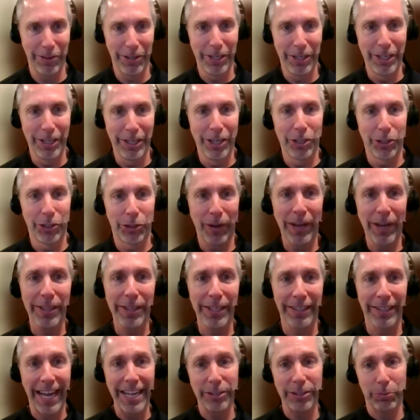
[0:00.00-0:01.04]
now. So I
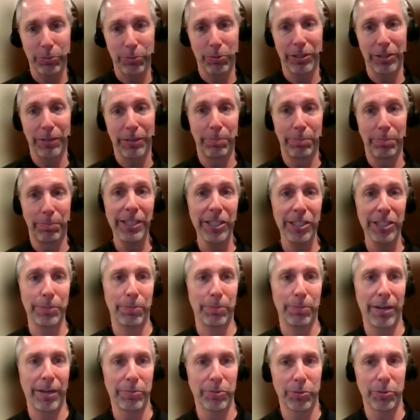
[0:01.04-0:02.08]
think that's one of the
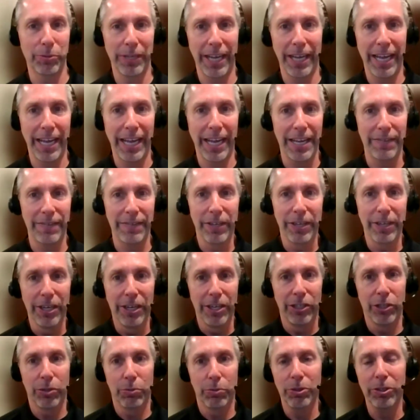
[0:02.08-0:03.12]
biggest problems we have.
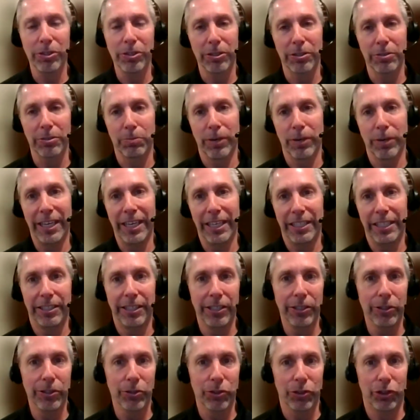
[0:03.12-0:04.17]
We're going to wait
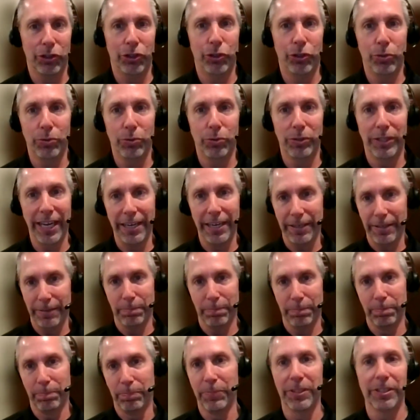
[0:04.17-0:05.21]
years to get,
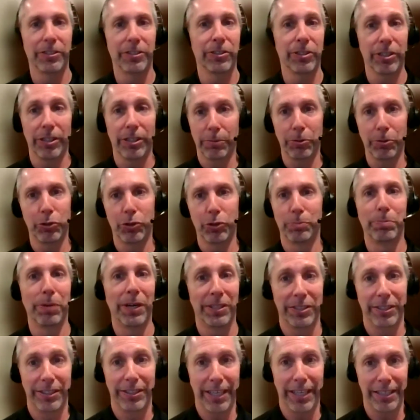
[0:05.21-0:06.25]
I'm going to use
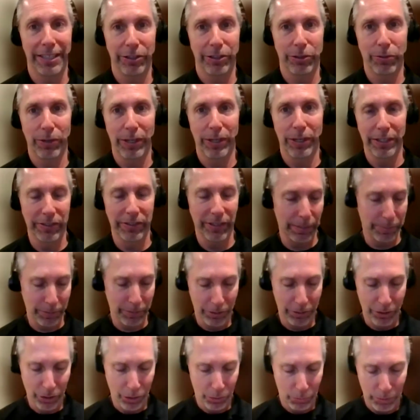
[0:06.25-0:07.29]
buses as a great
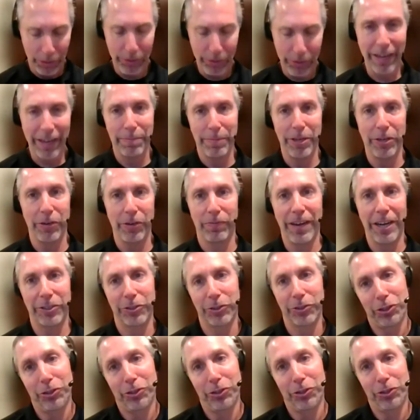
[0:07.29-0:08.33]
example. We don't have
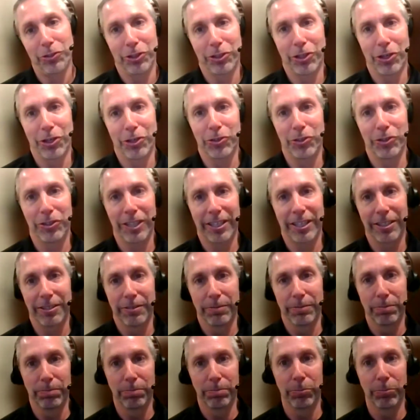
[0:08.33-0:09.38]
manufacturers here in the country that
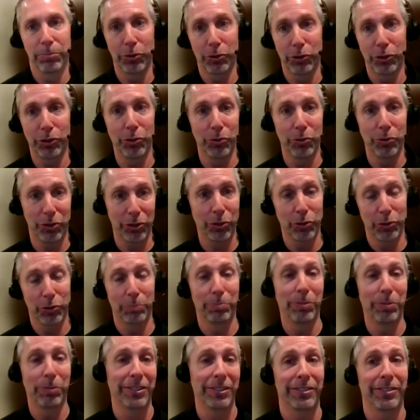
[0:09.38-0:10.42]
can produce those
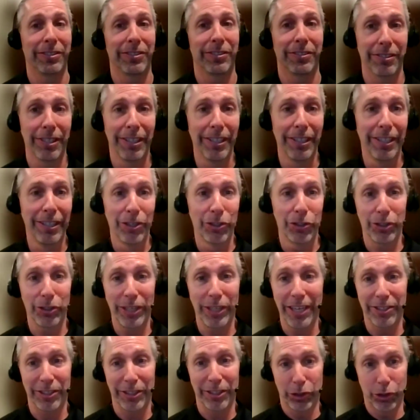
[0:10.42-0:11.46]
buses. So
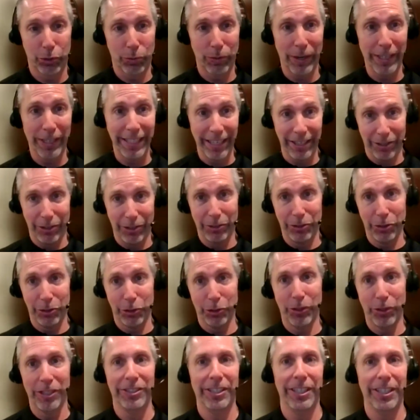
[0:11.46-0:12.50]
yes, it's great that all the
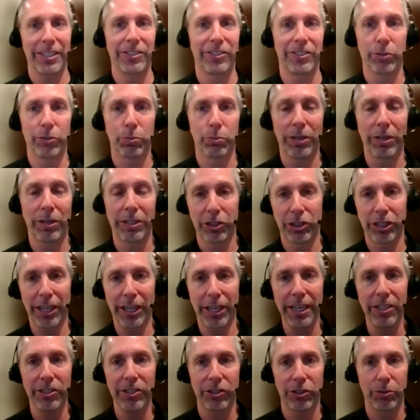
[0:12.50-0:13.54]
transit agencies want to
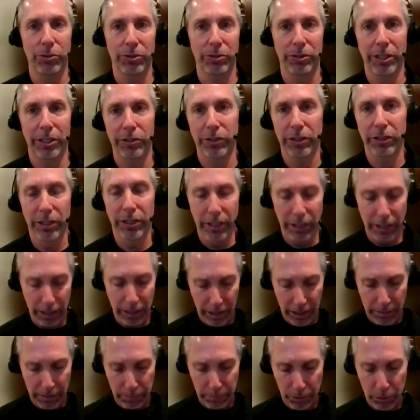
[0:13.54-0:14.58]
change to electric,
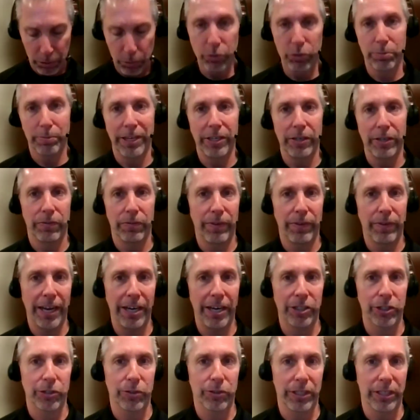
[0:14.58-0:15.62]
but who's
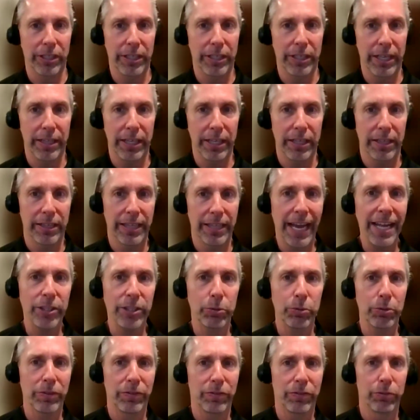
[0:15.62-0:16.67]
manufacturing it? And I think
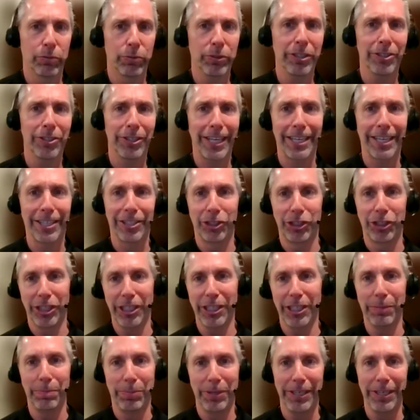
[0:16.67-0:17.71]
that's where, if you really look at a
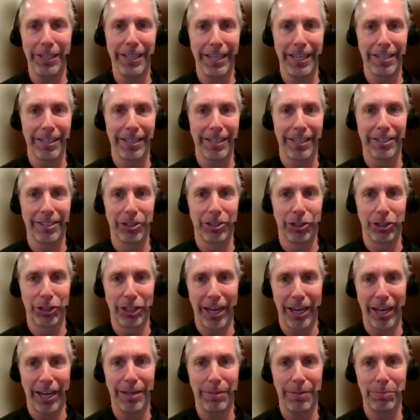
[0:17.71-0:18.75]
GDP and
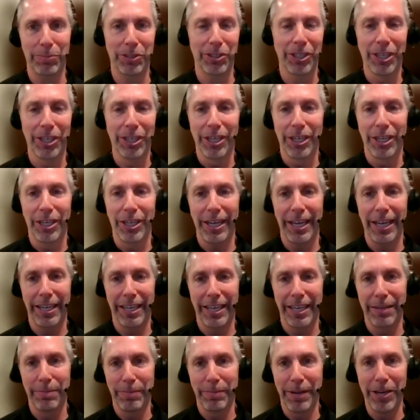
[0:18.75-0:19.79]
jobs
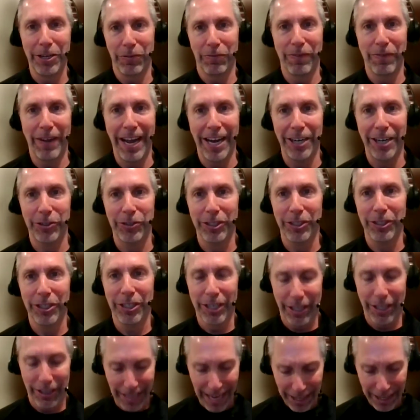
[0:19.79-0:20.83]
and manufacturing,
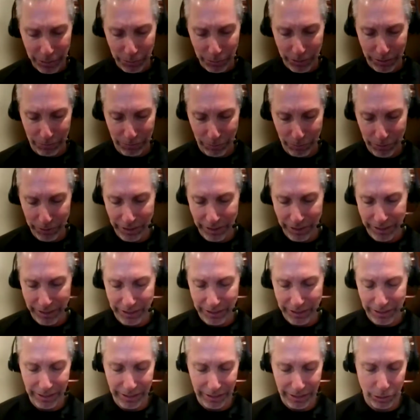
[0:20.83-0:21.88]
that's where you really
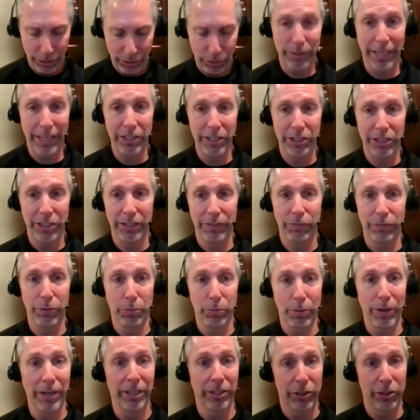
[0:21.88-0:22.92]
could see a creation if
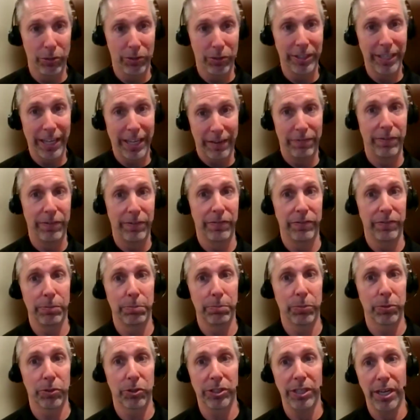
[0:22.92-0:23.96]
we want to go to that
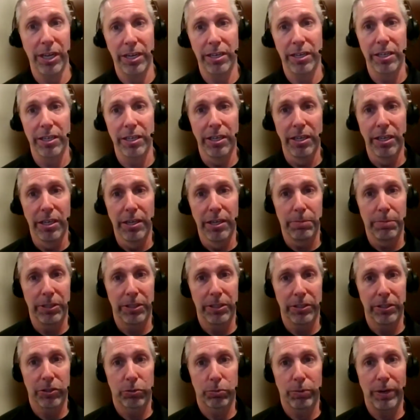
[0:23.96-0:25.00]
50%,
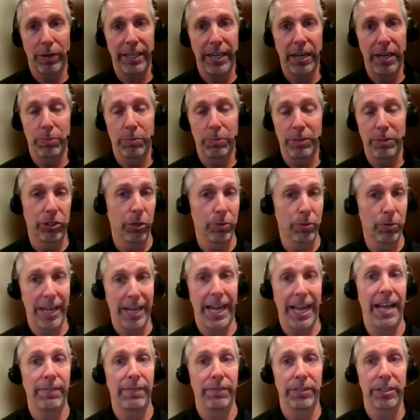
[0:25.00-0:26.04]
because right now we don't
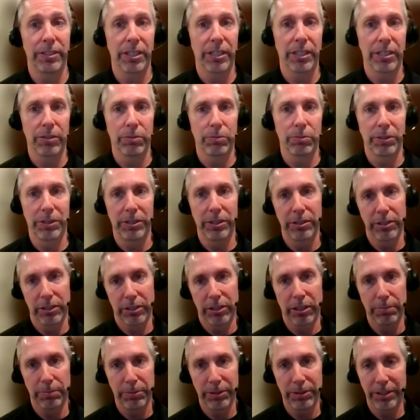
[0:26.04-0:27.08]
have it within
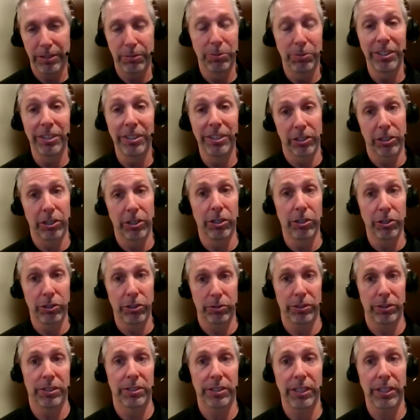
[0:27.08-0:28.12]
the
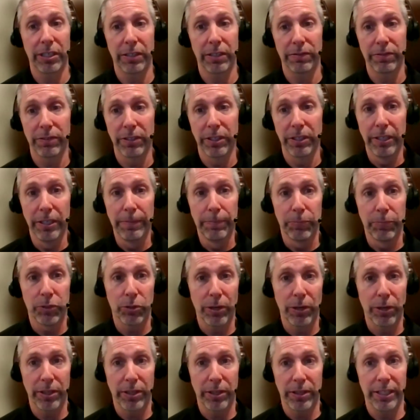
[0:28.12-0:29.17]
country itself.
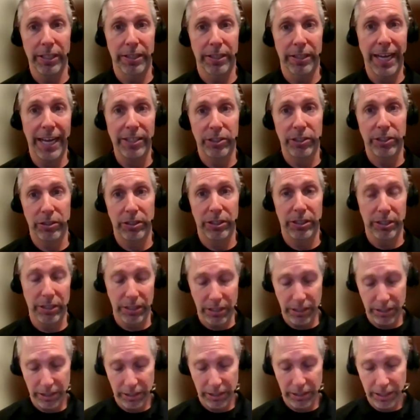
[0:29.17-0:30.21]
So I think that's
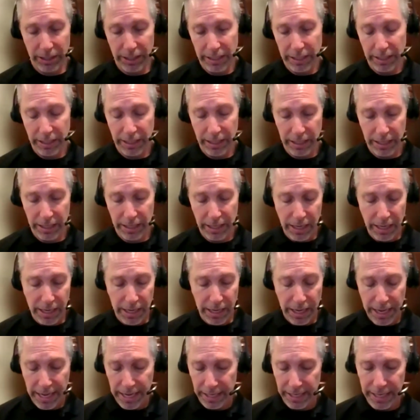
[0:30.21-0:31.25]
a key thing.
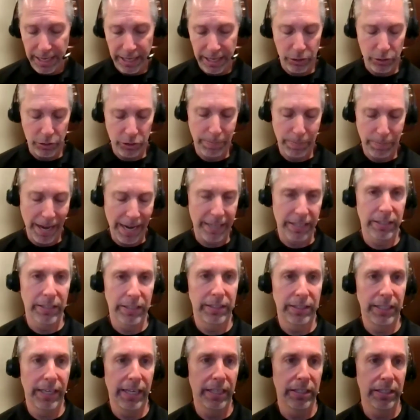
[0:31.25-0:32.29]
And again, it goes back to
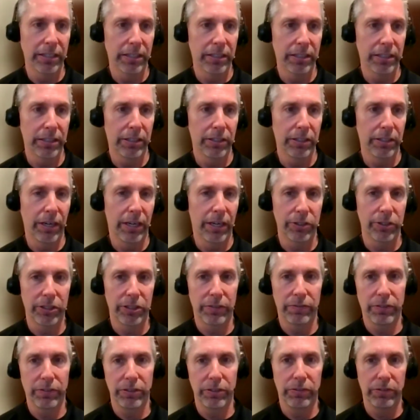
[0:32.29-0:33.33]
the data,
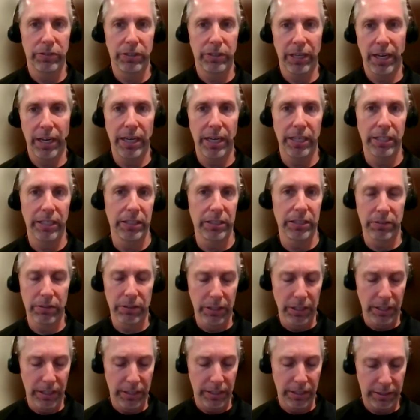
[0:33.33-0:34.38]
Andres, if you tie in,
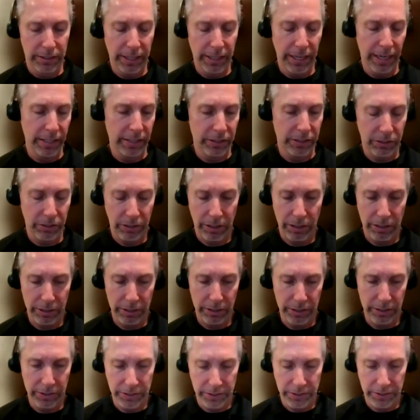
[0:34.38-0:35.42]
data to all
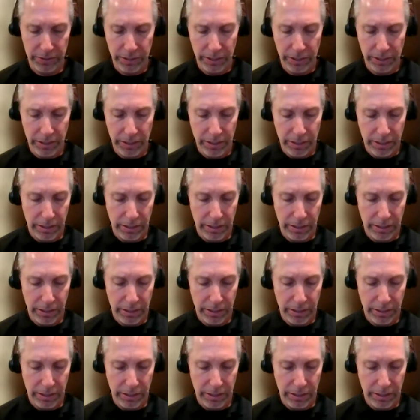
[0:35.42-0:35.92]
this is,